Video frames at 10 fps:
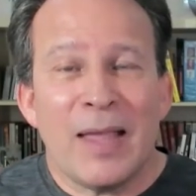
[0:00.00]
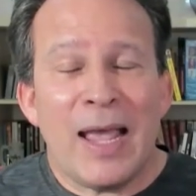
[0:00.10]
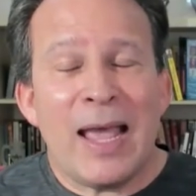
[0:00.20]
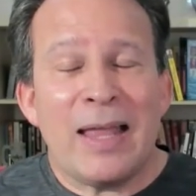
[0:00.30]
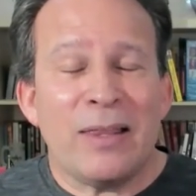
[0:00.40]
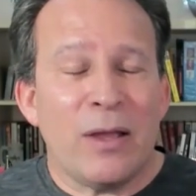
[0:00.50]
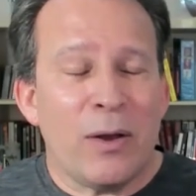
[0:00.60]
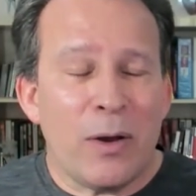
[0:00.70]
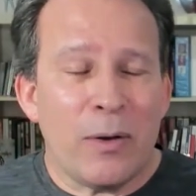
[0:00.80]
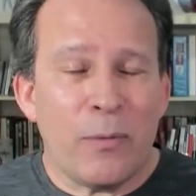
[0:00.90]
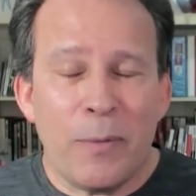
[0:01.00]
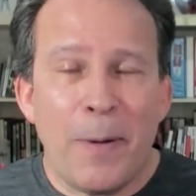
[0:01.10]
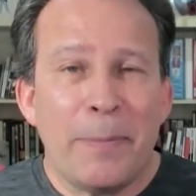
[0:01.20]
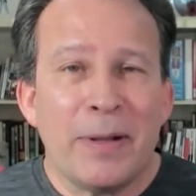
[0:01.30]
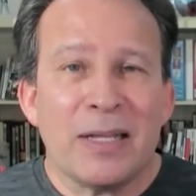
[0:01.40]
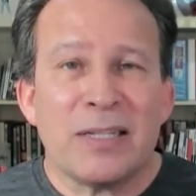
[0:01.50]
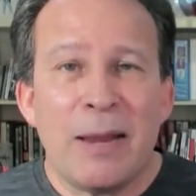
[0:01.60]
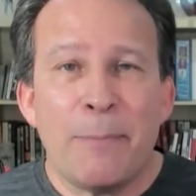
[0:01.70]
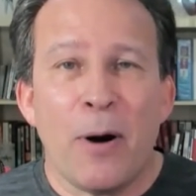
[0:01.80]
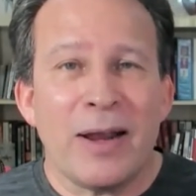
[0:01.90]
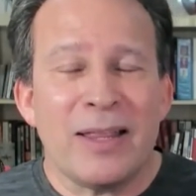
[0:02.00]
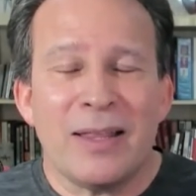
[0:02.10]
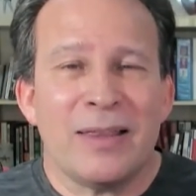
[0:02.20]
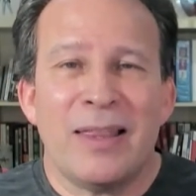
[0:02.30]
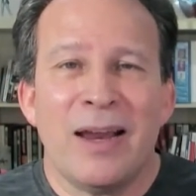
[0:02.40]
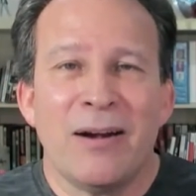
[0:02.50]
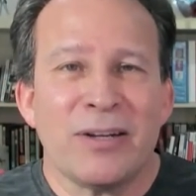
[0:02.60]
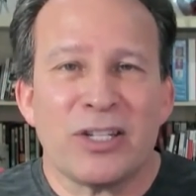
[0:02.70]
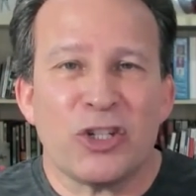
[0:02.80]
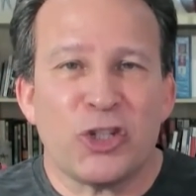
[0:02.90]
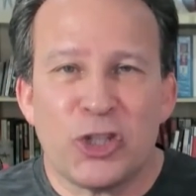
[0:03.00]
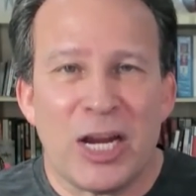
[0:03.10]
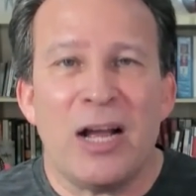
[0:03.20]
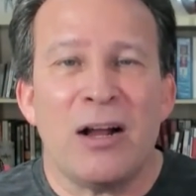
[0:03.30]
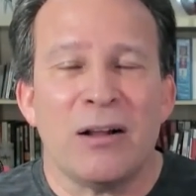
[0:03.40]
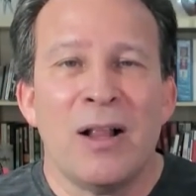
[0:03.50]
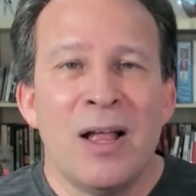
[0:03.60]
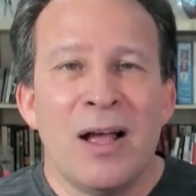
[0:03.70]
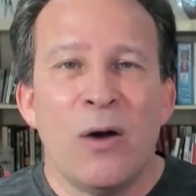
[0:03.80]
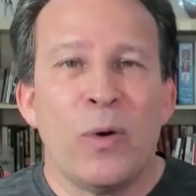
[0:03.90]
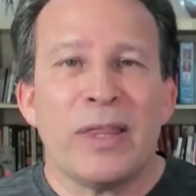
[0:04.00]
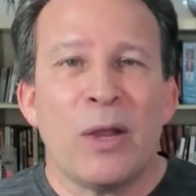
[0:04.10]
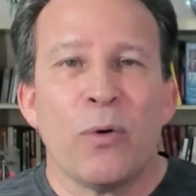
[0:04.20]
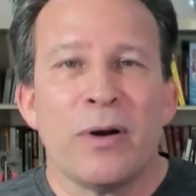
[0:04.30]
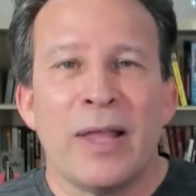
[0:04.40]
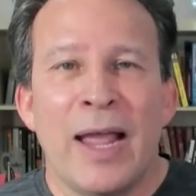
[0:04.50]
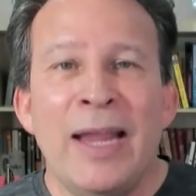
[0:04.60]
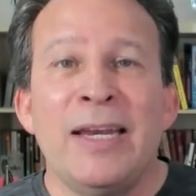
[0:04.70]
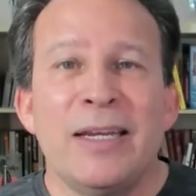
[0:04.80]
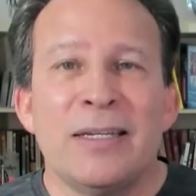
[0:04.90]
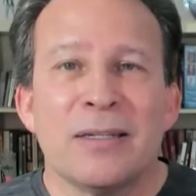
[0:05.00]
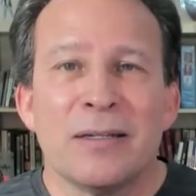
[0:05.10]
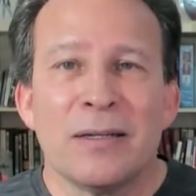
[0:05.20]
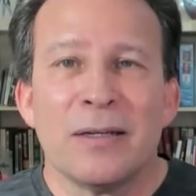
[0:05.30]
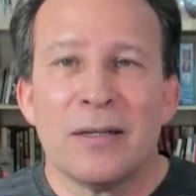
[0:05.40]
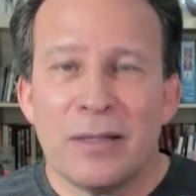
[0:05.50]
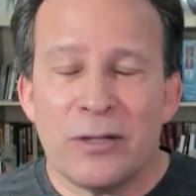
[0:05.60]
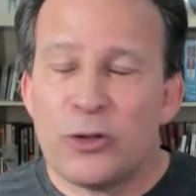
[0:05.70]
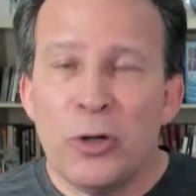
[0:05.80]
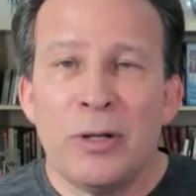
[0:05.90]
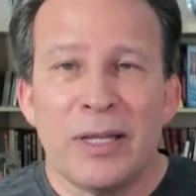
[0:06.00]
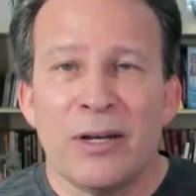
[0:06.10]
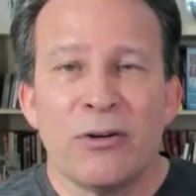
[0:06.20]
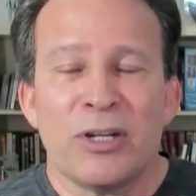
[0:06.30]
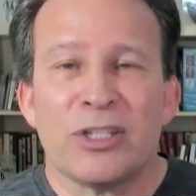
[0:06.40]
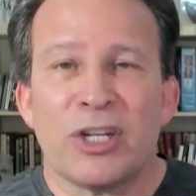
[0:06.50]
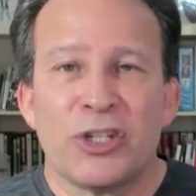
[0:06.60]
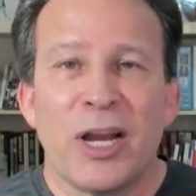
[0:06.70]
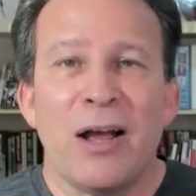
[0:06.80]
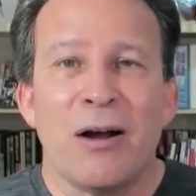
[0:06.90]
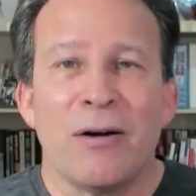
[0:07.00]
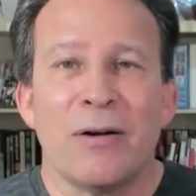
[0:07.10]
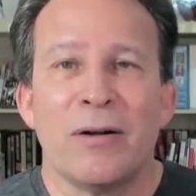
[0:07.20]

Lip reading: And the Republican State Party, they're just a shell of what they were in the 80s. Truly, they're just a shell.